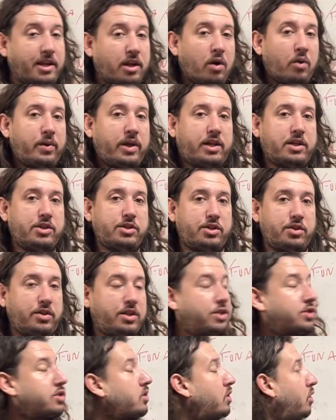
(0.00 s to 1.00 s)
know we can do
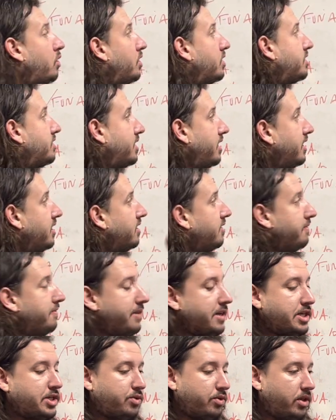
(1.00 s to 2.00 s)
these chords
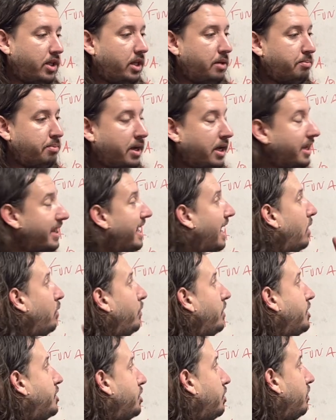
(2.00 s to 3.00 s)
individually, but can
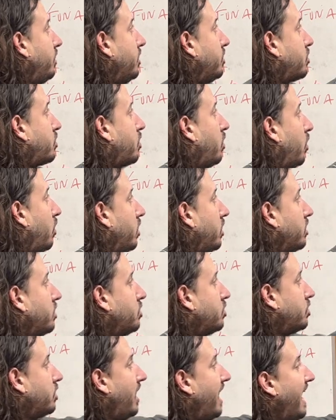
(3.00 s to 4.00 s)
we do these
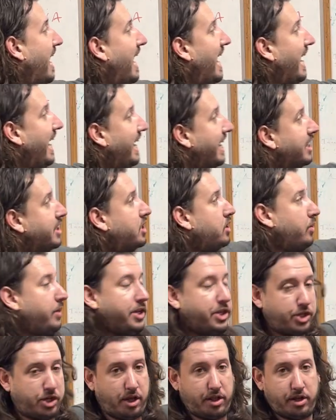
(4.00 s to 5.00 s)
chords into
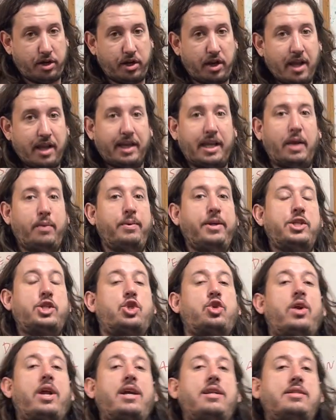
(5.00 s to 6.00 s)
each other? Can we
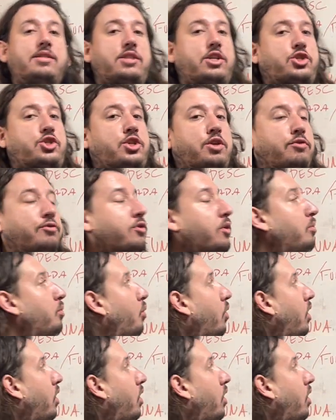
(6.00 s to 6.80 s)
transition from